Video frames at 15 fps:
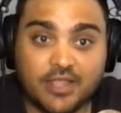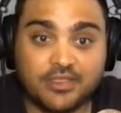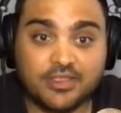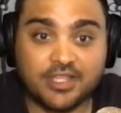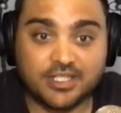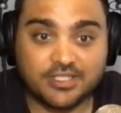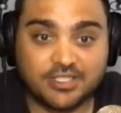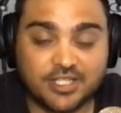
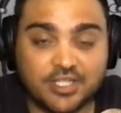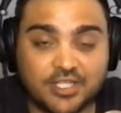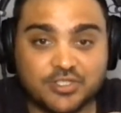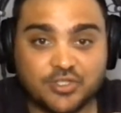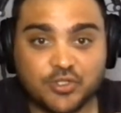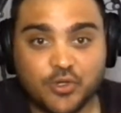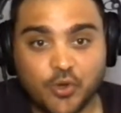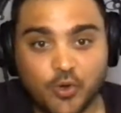And this is
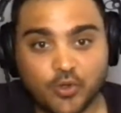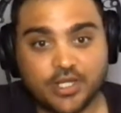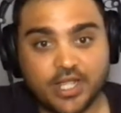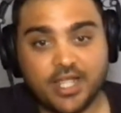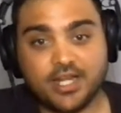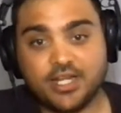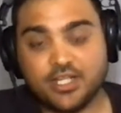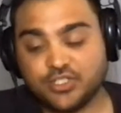your
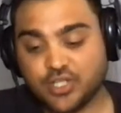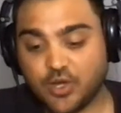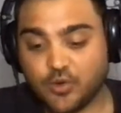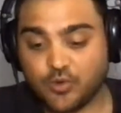daily show,